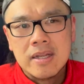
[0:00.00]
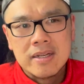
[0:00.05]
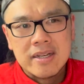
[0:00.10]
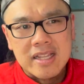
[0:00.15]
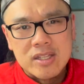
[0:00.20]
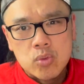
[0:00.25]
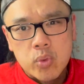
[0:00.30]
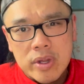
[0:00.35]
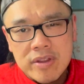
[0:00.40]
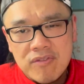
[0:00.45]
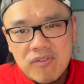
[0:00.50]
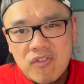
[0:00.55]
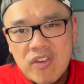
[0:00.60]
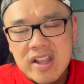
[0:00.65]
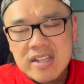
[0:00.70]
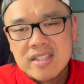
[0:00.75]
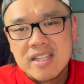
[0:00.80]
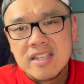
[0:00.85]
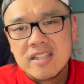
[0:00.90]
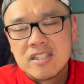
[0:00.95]
That's what
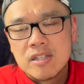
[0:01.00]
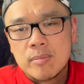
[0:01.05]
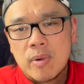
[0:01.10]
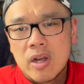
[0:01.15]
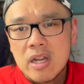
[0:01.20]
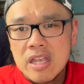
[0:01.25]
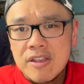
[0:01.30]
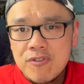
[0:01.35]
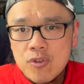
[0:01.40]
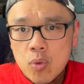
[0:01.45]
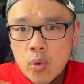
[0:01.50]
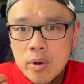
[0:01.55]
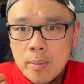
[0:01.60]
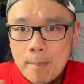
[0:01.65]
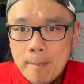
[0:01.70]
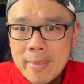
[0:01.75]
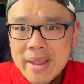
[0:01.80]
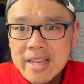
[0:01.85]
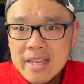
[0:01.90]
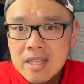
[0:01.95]
investing is about. If you want to
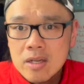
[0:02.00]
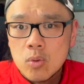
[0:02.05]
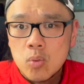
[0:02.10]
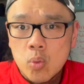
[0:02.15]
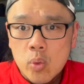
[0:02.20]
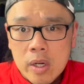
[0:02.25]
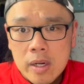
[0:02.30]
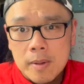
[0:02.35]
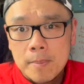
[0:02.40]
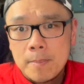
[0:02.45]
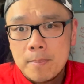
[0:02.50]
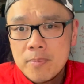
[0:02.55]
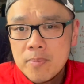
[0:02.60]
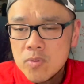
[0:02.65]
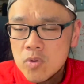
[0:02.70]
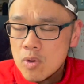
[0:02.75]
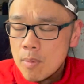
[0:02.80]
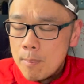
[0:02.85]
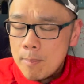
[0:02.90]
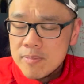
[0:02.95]
make it work,
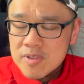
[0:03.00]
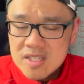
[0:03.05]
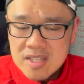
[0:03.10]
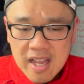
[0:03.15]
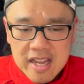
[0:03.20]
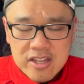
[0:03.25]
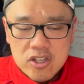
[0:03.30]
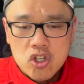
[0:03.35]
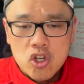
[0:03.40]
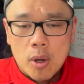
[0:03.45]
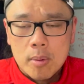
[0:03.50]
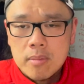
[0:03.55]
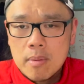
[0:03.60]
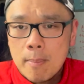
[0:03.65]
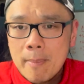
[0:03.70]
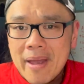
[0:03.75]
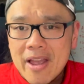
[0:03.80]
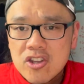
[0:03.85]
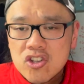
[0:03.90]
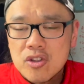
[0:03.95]
your side job, your
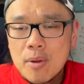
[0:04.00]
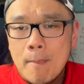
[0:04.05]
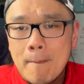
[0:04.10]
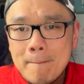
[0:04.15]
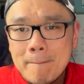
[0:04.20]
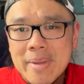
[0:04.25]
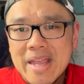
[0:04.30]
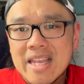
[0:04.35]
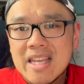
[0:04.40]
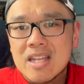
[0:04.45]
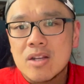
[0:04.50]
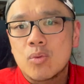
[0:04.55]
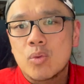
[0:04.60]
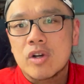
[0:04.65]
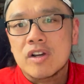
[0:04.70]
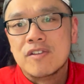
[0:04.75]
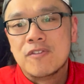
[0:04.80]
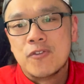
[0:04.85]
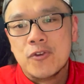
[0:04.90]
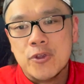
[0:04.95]
passion, make it
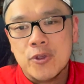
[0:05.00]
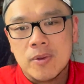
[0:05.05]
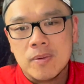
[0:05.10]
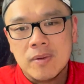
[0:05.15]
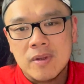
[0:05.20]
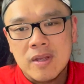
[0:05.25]
work for you.